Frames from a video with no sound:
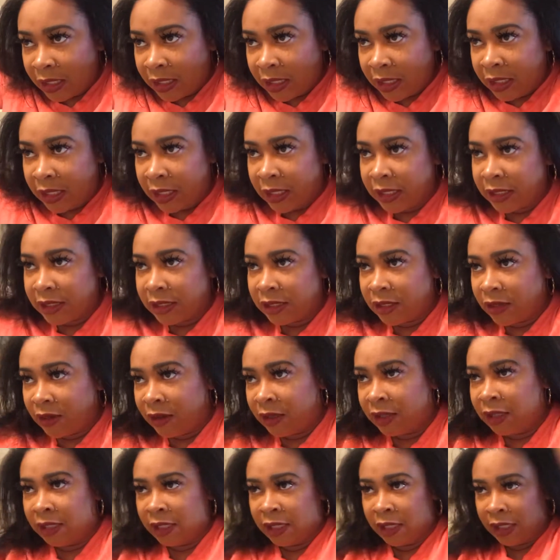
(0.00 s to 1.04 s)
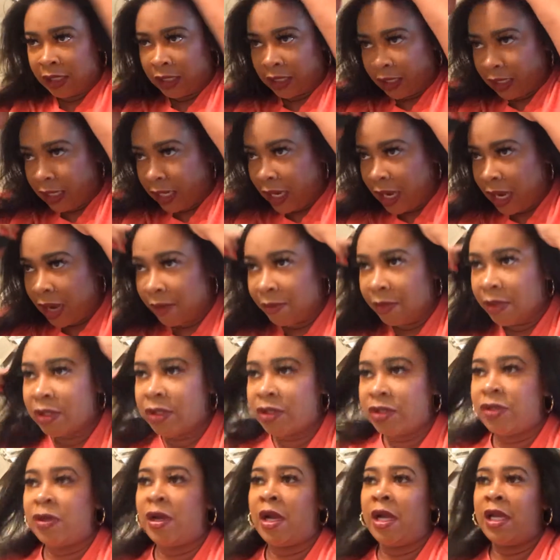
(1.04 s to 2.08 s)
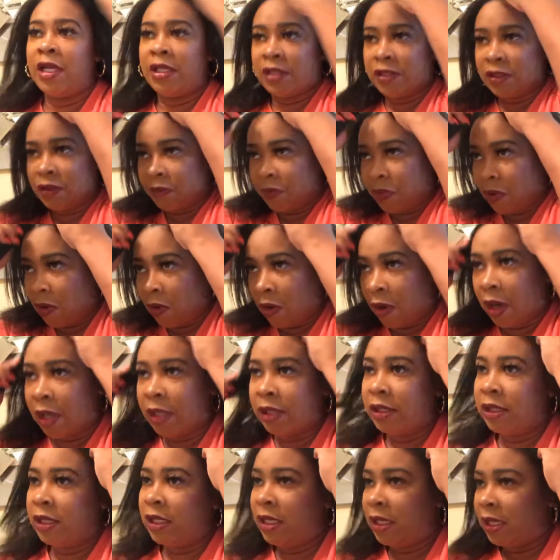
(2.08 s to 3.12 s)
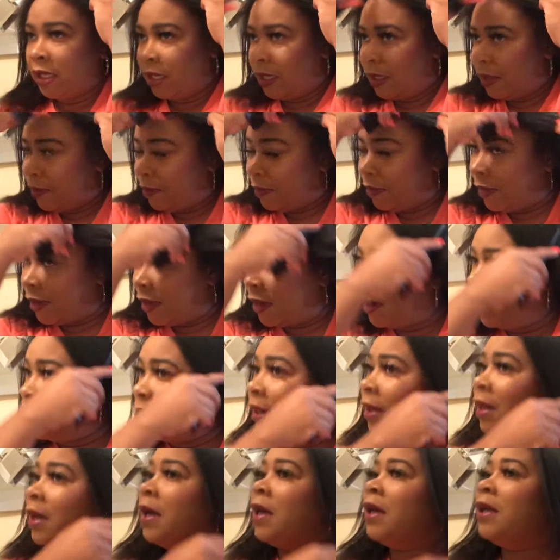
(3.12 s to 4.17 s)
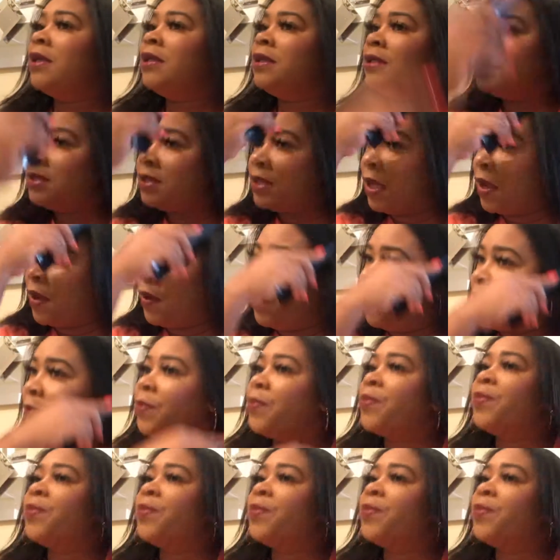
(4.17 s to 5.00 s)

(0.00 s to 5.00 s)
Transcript: because it's hard looking in the camera trying to part my hair. So